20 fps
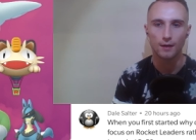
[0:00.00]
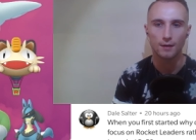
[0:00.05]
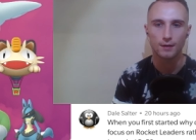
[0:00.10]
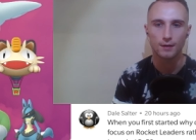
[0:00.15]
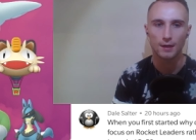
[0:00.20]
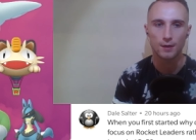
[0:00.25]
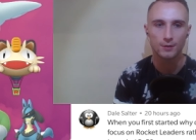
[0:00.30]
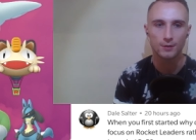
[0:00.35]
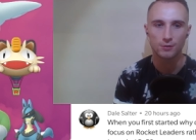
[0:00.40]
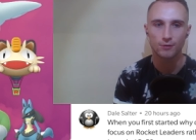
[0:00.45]

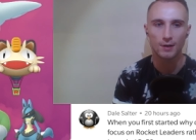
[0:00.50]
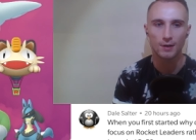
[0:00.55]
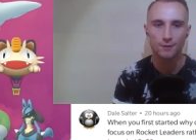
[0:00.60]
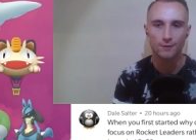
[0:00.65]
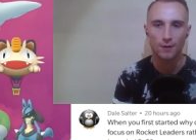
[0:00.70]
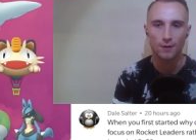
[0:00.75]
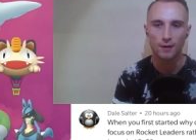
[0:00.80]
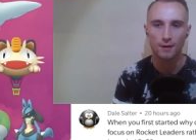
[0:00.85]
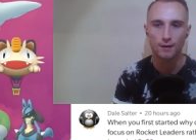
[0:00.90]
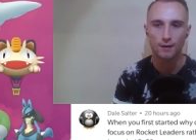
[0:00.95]
it was a really
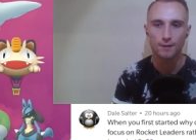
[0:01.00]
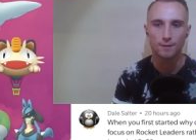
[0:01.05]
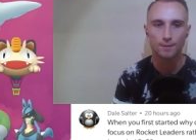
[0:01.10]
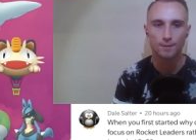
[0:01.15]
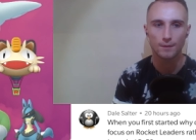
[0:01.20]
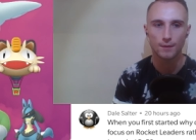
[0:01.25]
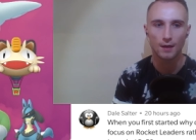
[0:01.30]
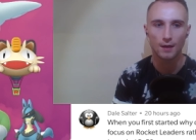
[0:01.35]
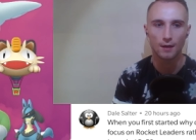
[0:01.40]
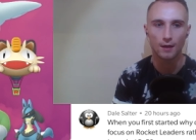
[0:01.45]
fun,
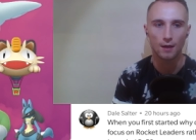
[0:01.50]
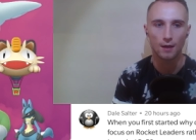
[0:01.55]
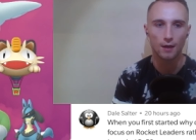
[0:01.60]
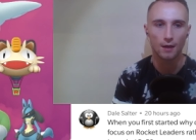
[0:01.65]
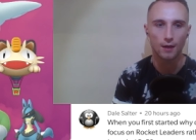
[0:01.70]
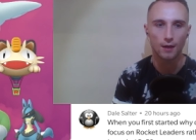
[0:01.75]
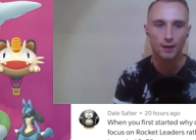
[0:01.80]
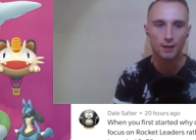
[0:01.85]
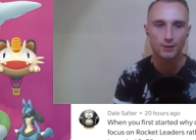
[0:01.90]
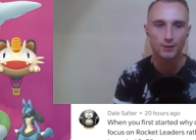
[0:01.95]

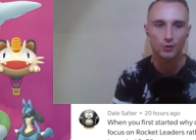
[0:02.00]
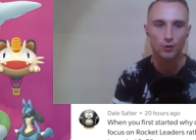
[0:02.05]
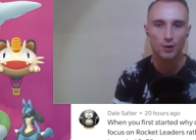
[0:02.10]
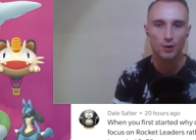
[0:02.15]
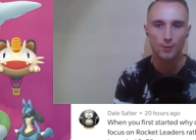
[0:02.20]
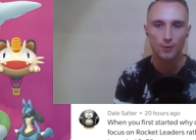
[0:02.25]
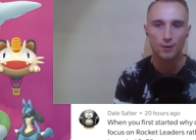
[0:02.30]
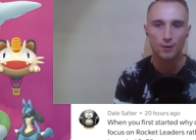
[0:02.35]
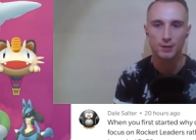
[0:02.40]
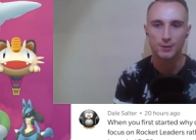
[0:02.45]

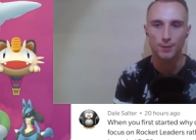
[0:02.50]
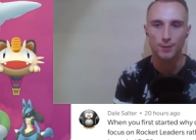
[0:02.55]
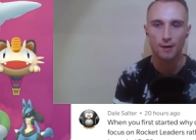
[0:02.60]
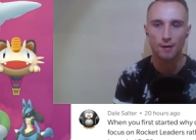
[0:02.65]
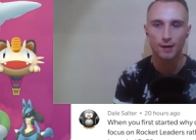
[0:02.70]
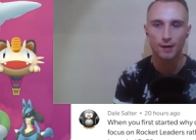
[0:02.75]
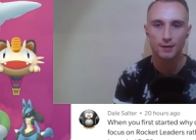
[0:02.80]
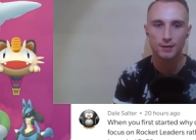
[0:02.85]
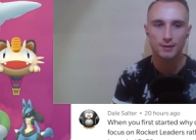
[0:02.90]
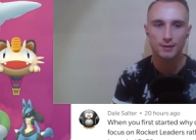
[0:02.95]
enjoyable
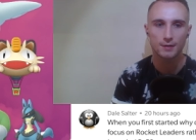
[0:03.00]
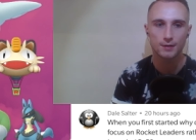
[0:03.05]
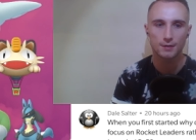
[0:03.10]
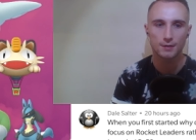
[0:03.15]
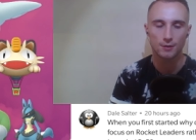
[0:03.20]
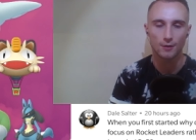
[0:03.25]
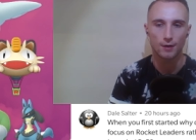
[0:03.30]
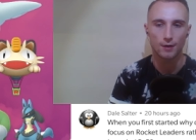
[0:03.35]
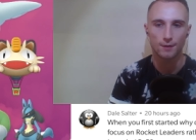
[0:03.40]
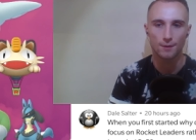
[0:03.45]
experience,
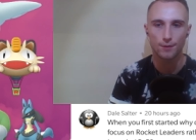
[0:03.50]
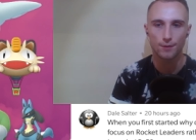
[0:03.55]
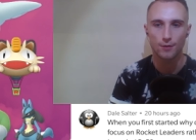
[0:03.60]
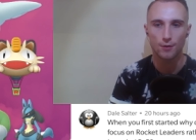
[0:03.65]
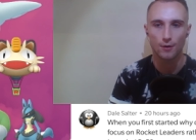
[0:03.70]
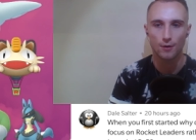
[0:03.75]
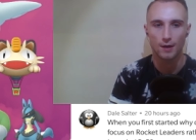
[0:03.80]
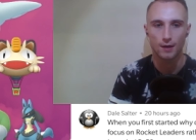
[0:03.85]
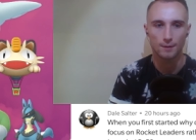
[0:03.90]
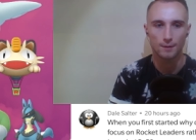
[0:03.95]
so I
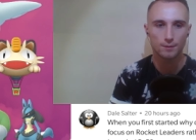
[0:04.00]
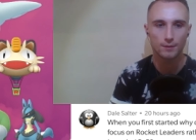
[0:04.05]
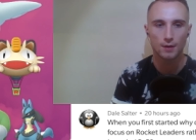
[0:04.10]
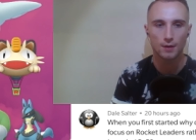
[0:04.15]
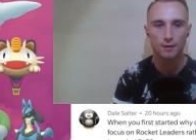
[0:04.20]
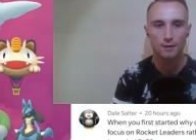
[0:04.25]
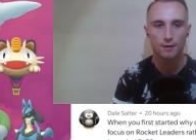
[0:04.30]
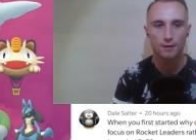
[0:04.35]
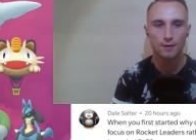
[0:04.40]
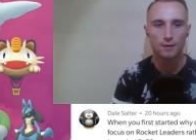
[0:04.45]
thought I'd
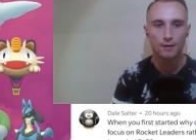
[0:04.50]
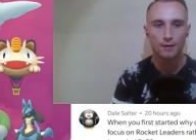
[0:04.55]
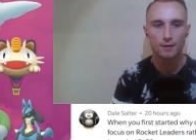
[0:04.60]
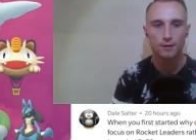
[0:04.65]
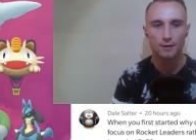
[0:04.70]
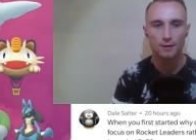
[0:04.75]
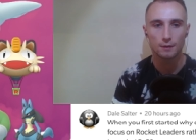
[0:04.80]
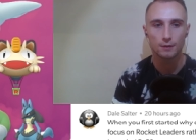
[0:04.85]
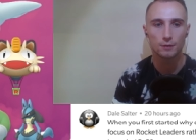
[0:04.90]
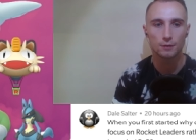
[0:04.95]

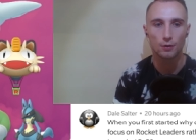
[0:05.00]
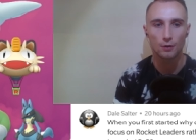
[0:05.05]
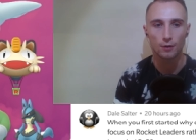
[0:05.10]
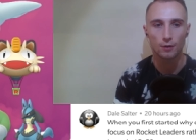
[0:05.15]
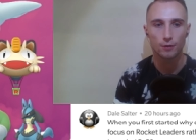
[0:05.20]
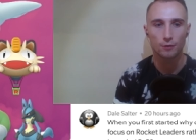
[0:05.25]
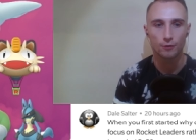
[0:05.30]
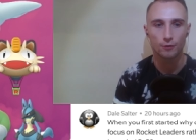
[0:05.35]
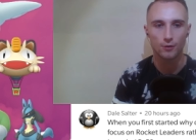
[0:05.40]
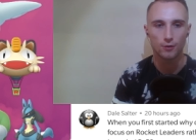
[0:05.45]
talk
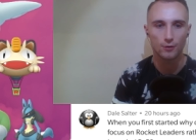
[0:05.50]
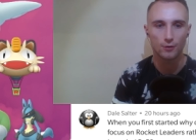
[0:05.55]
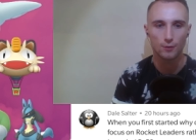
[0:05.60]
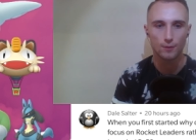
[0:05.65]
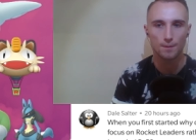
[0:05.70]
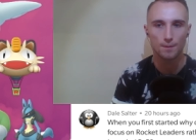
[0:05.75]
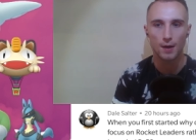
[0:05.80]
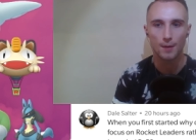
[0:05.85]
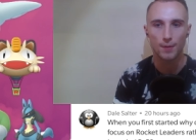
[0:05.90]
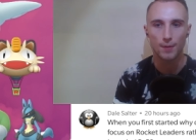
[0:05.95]
through
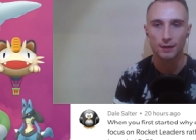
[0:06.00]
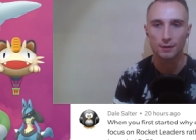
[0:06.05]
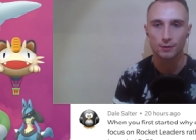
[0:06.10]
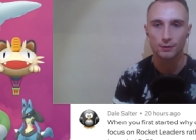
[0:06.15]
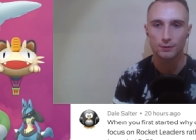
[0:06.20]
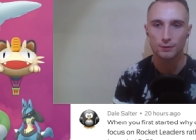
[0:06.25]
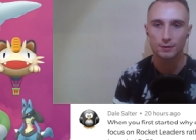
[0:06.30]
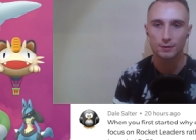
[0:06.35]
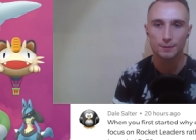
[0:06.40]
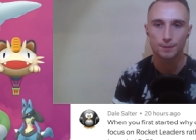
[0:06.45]
my
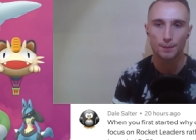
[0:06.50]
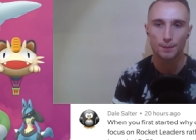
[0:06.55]
battles.